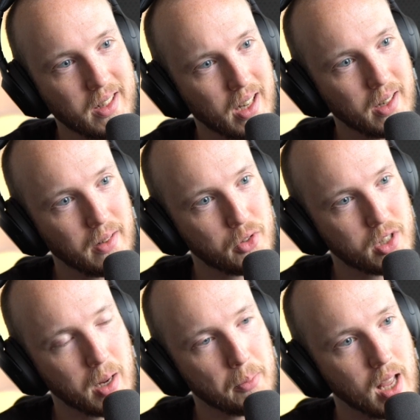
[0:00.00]
kind of
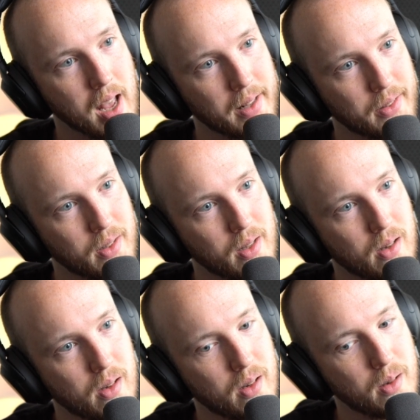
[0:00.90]
skipped ahead
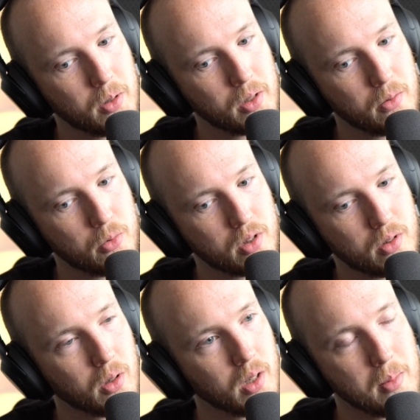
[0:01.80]
because I was
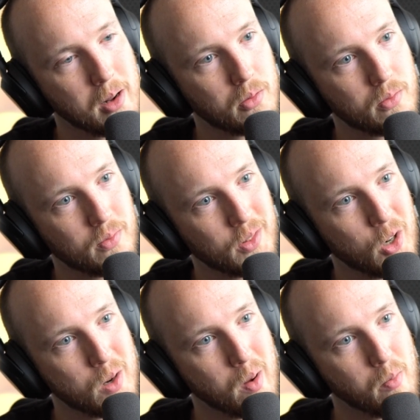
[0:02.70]
talking about
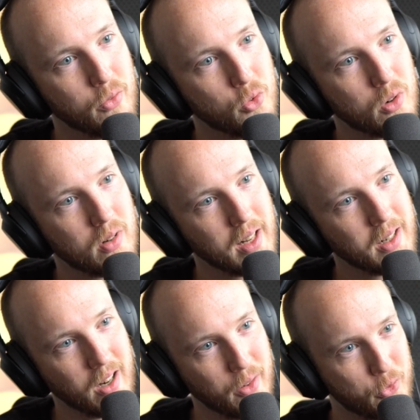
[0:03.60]
Karma before. I
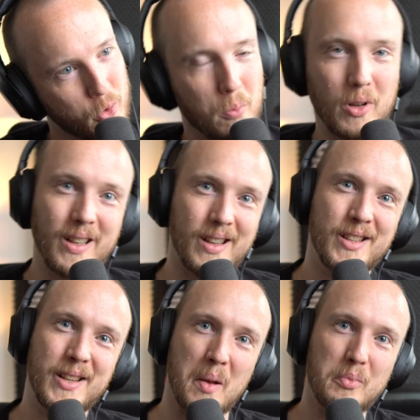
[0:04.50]
kind of completely
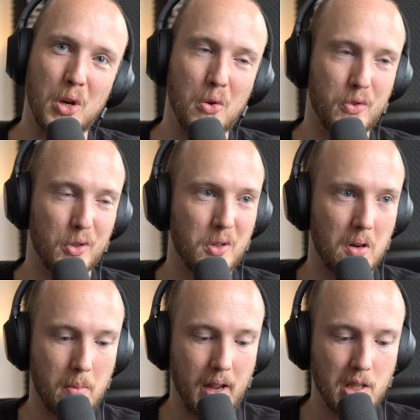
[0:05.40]
skipped over
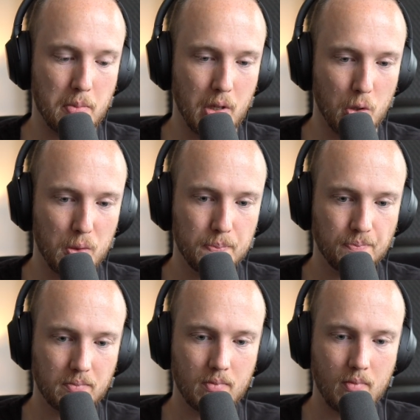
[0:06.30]
Karma XPU.
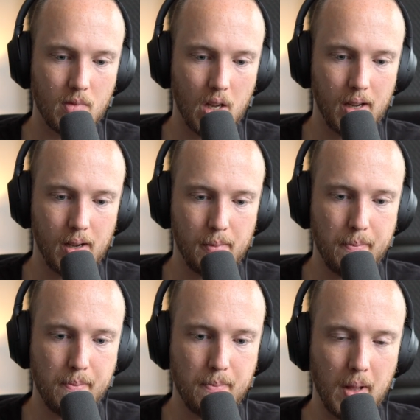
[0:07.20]

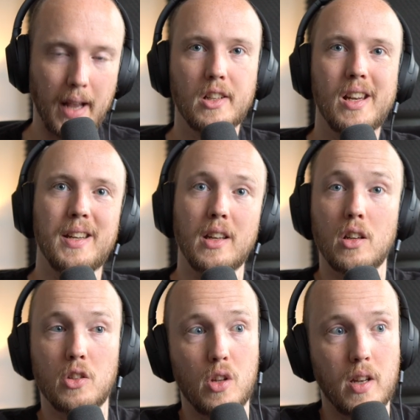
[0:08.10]
Actually
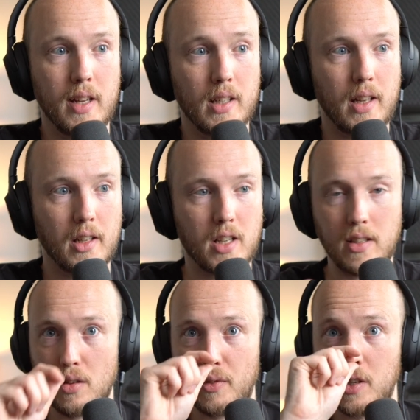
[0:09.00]
didn't
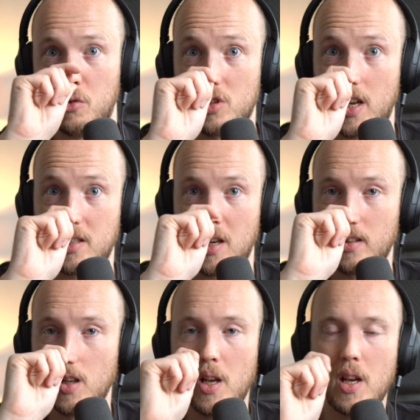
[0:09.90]
extensively use that yet,